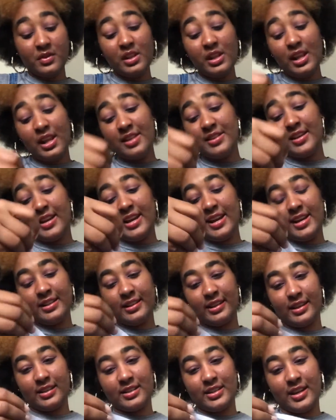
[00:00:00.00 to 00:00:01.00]
And I had
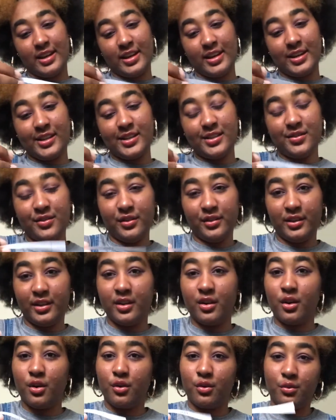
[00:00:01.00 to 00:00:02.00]
like tags for like,
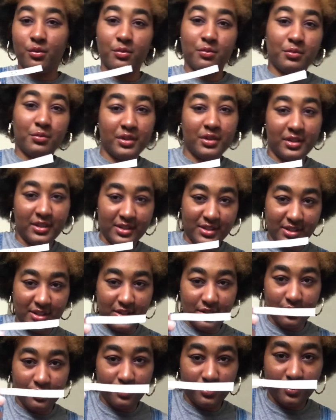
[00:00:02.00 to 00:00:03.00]
oh, put this
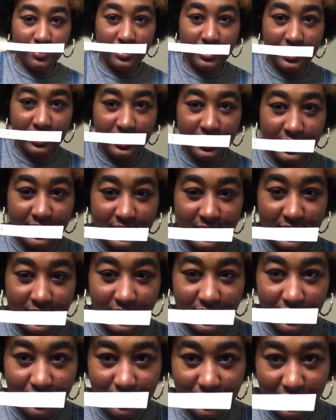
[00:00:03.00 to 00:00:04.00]
here for like this date.
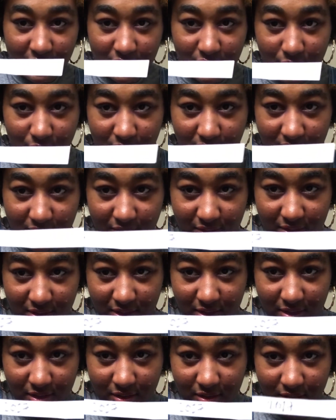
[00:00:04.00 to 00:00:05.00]
So it's like
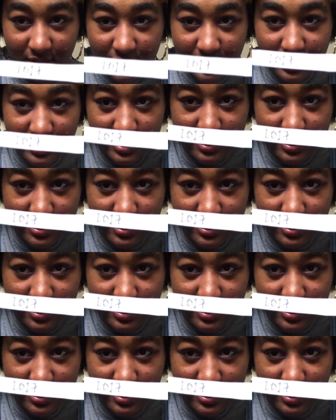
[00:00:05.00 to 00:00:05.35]
2017. Oh, you see.